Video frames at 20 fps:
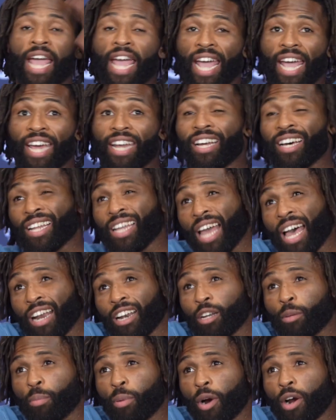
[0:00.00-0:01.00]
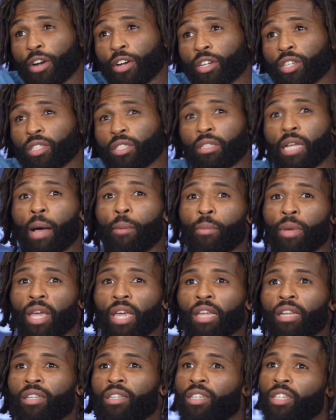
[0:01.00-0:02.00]
and a lot of the partners, I
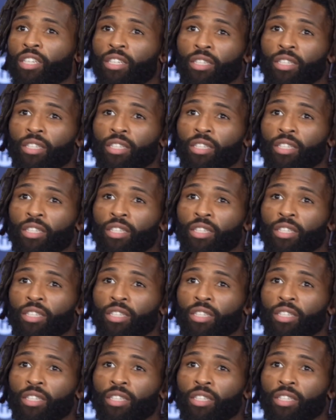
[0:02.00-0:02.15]
mean,